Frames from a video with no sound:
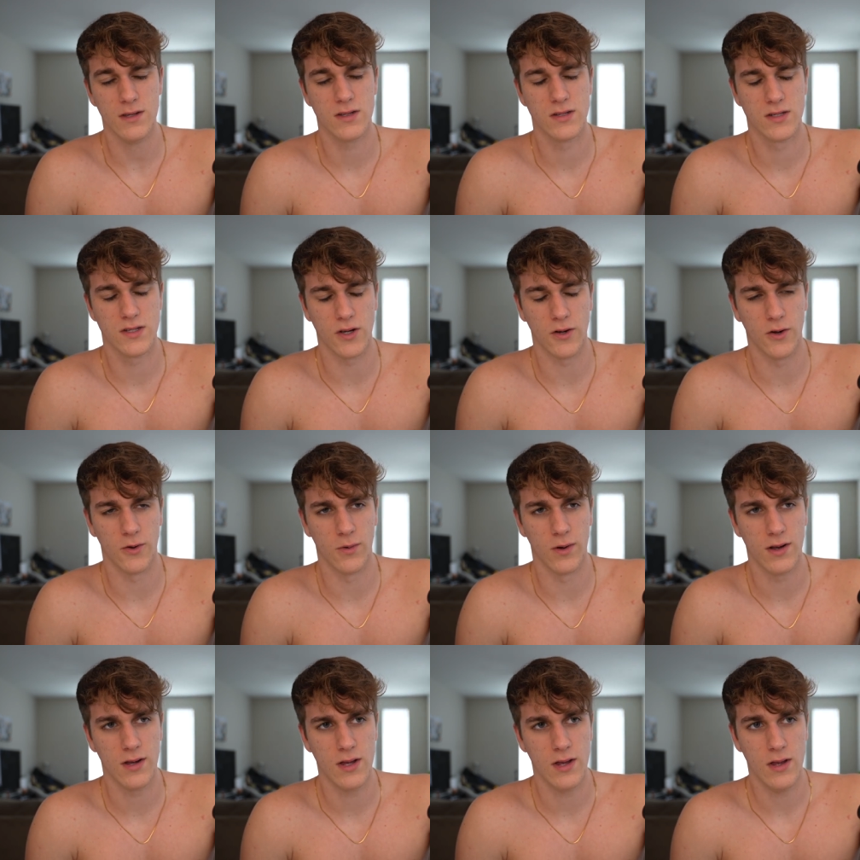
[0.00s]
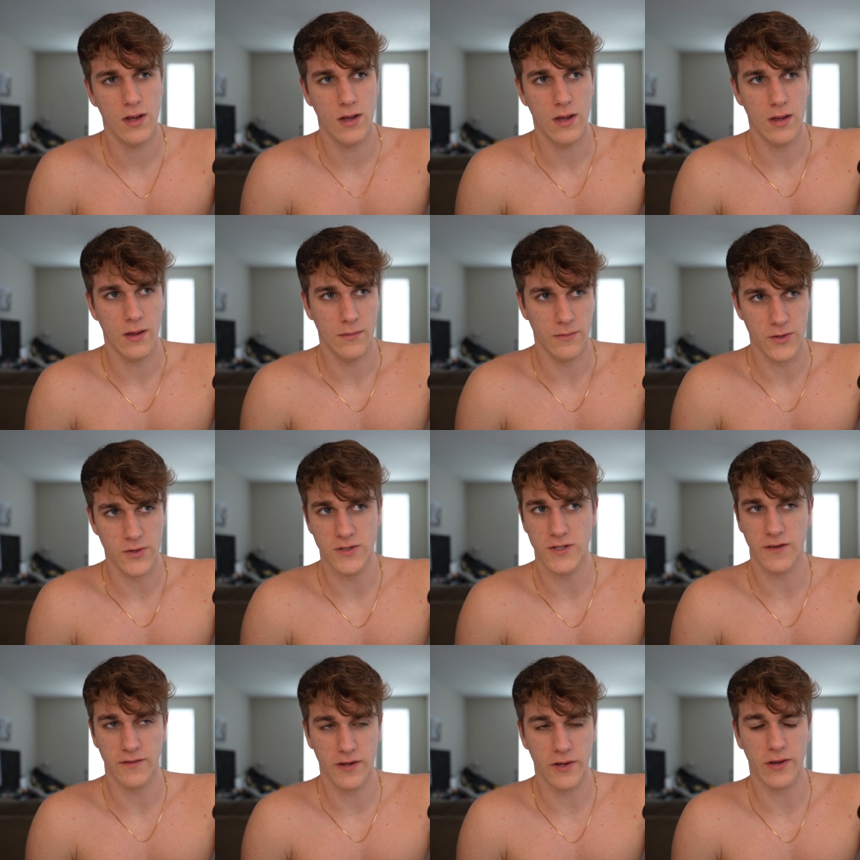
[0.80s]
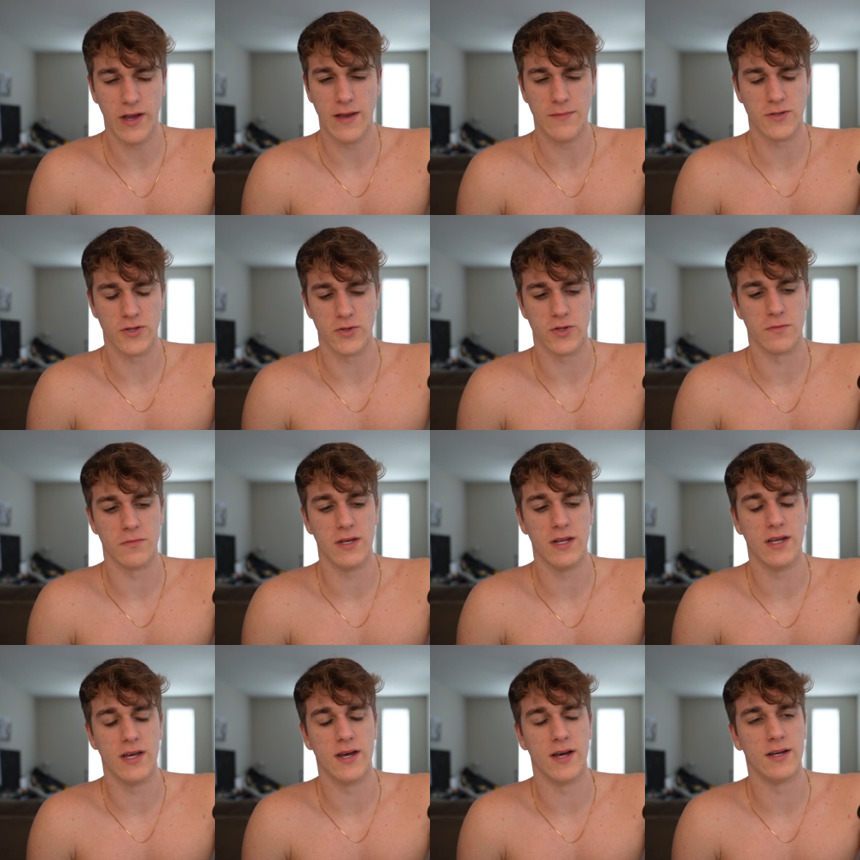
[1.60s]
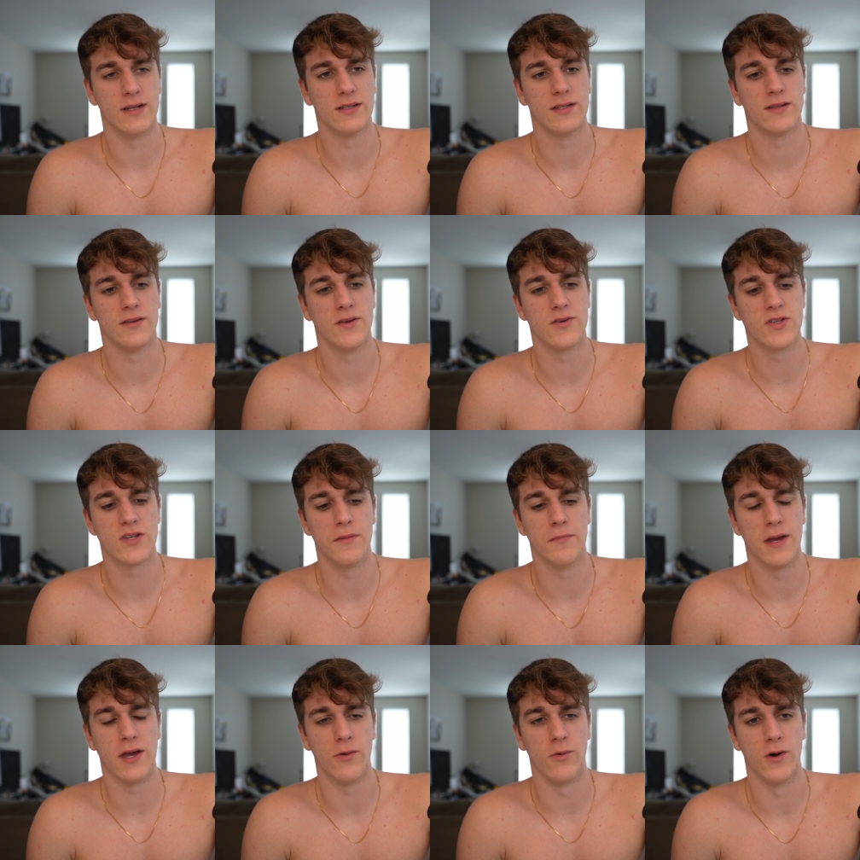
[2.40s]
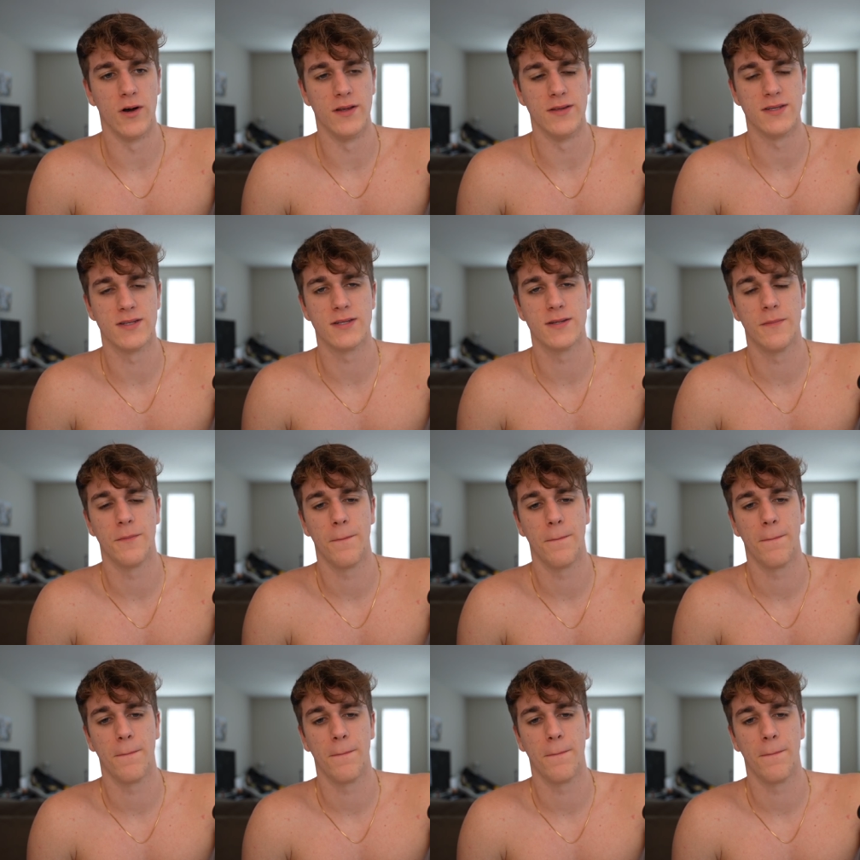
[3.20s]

So music, video games, social media, those are the main ones.